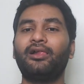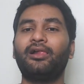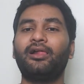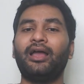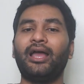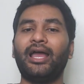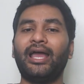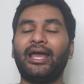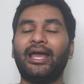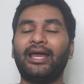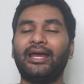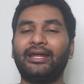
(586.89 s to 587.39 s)

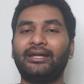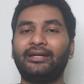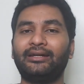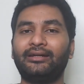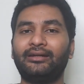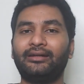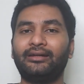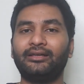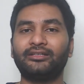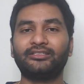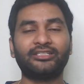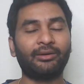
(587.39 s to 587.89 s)
and
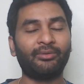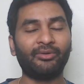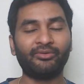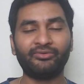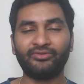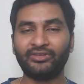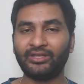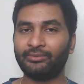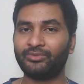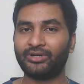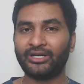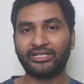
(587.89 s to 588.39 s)
some of
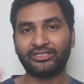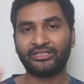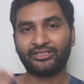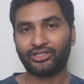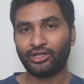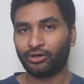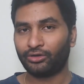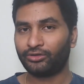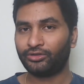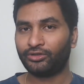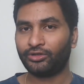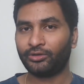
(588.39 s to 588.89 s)
them reached
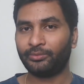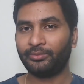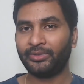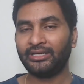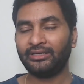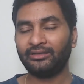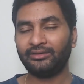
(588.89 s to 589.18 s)
out to me.